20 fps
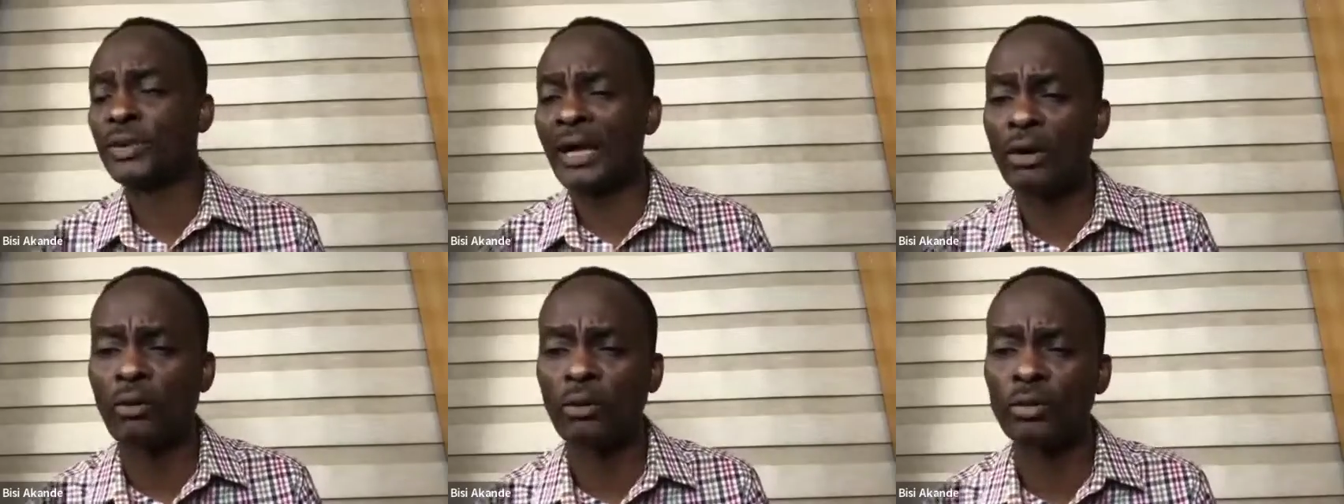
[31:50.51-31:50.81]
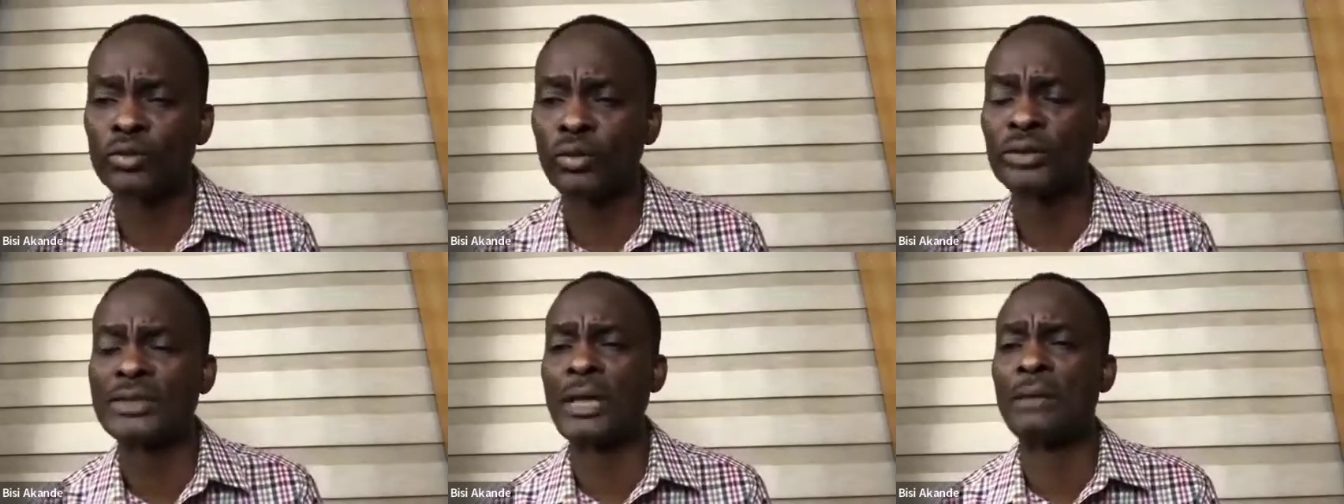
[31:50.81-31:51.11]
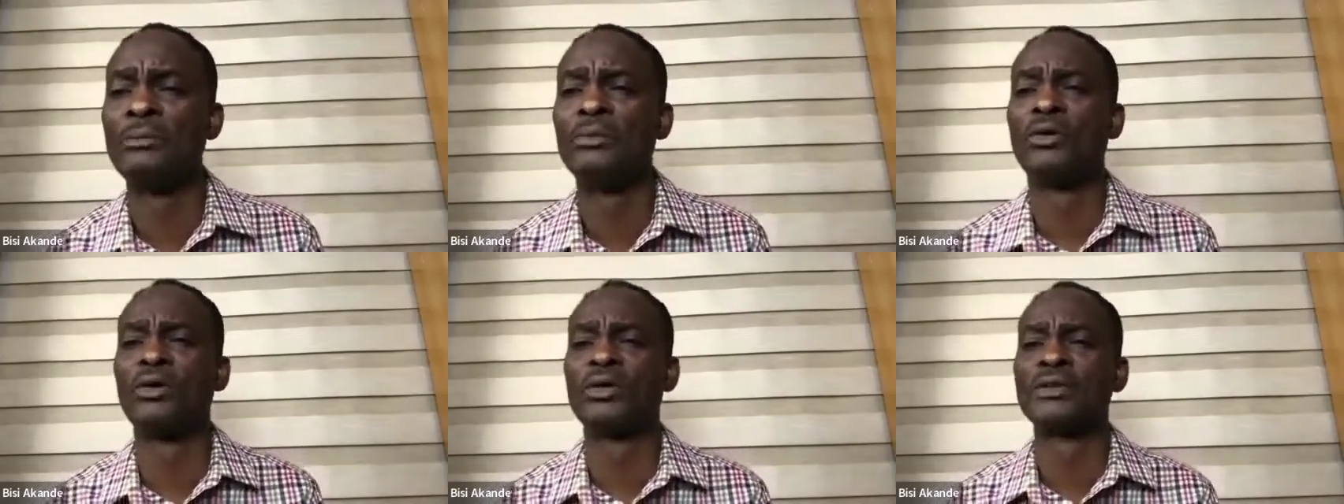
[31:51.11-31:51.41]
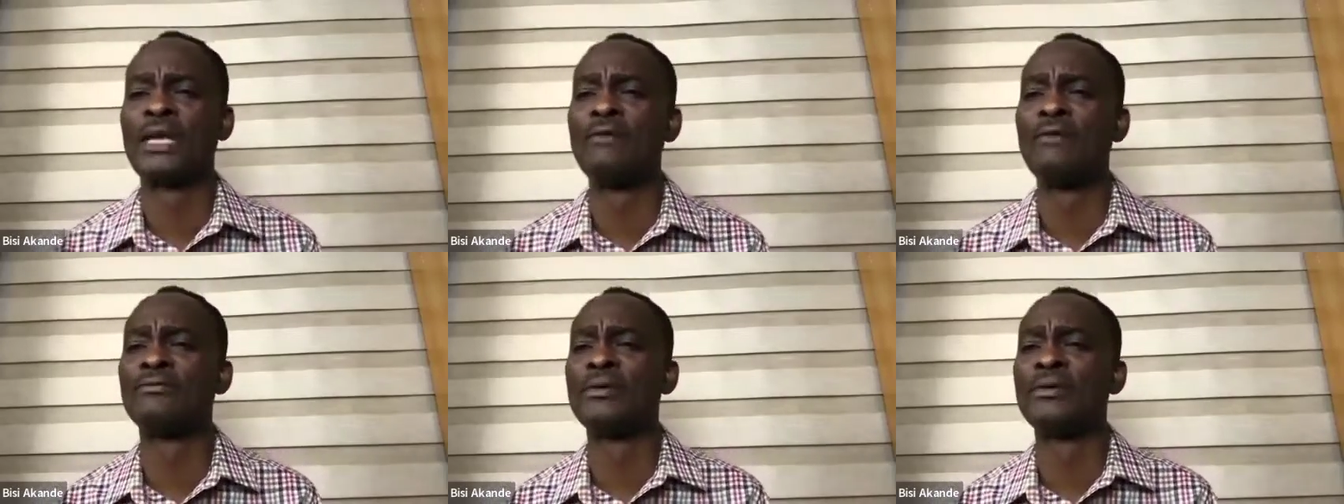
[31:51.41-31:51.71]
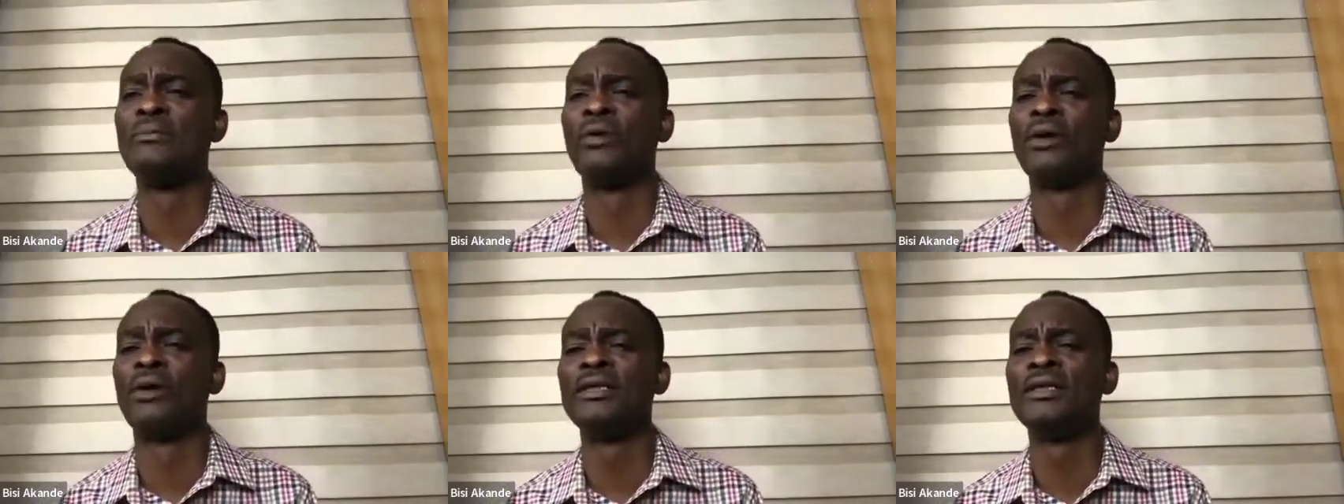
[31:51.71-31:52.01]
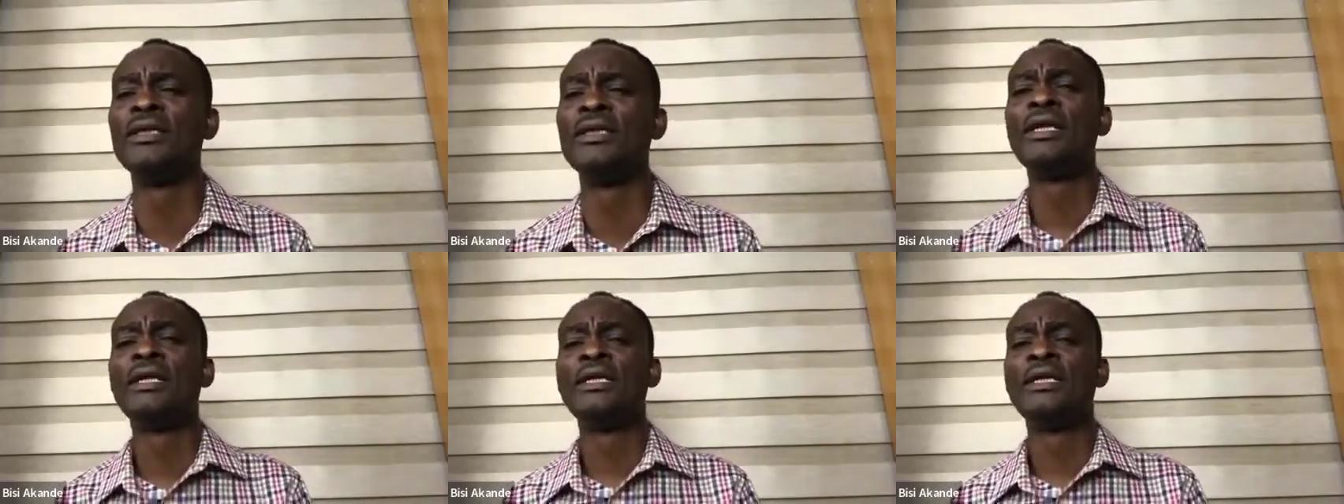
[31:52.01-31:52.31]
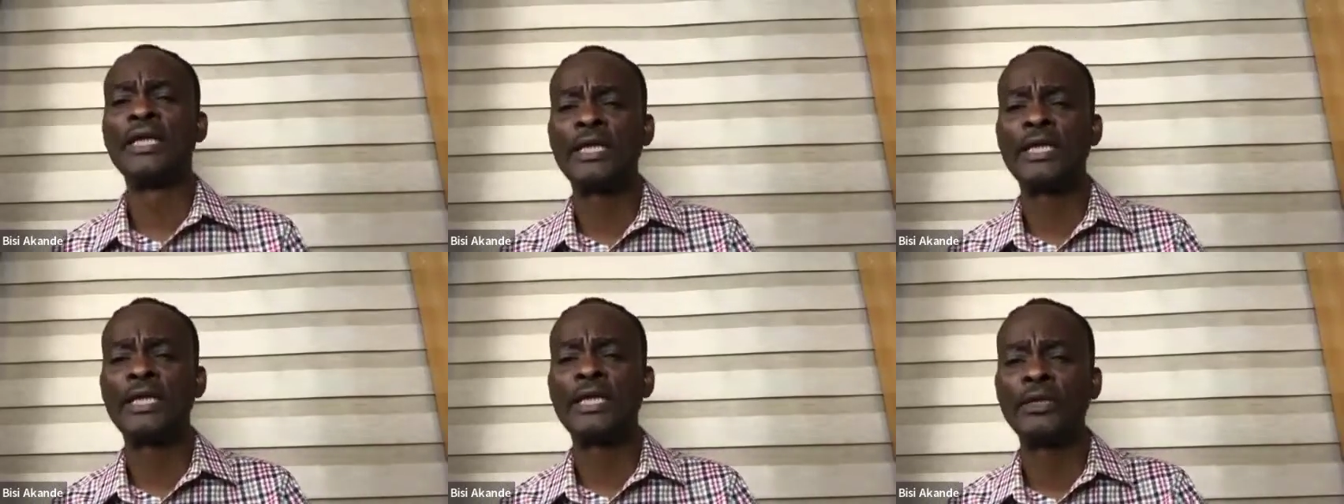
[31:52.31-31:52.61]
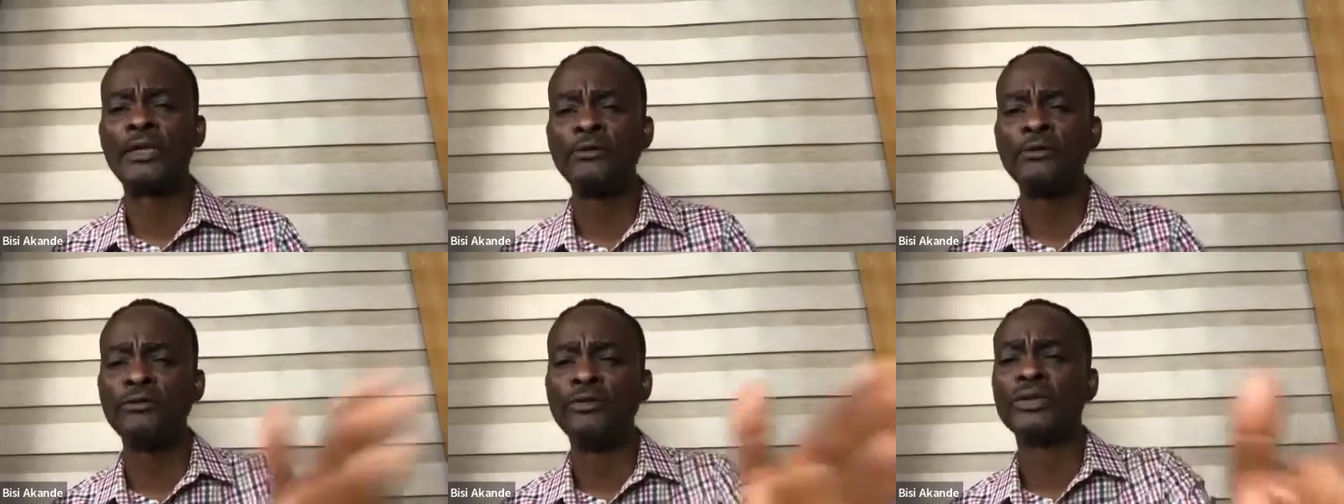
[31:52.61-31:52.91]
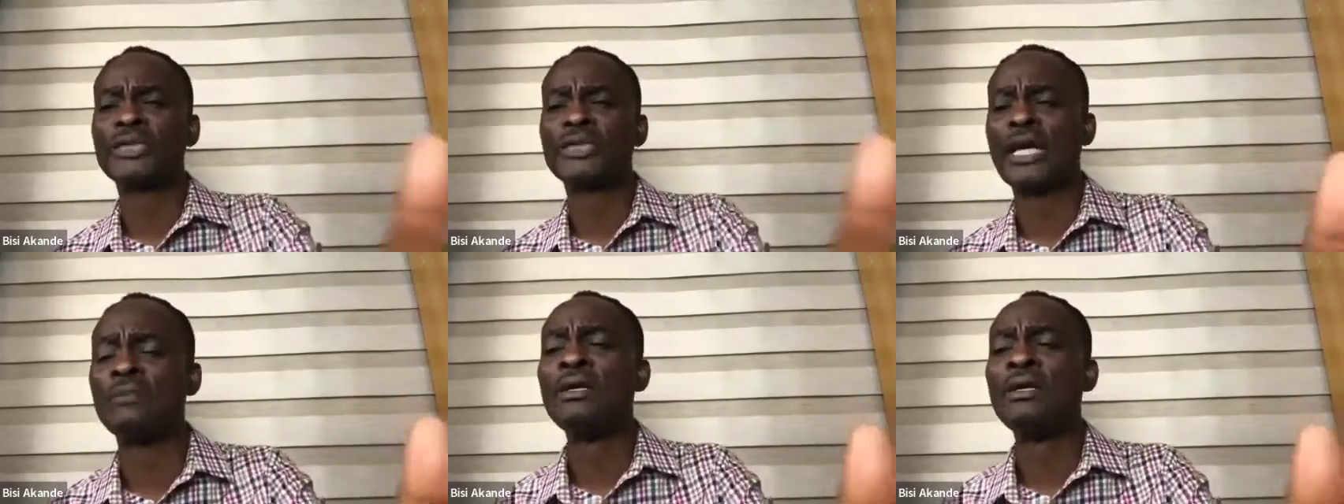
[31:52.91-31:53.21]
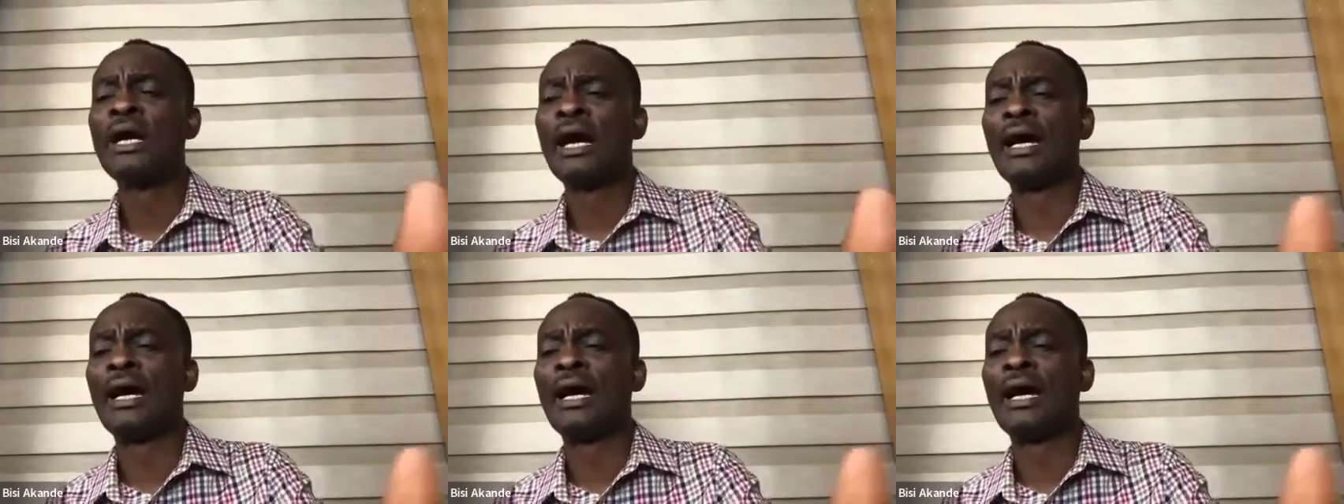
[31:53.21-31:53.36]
You can't control time because every morning they give you time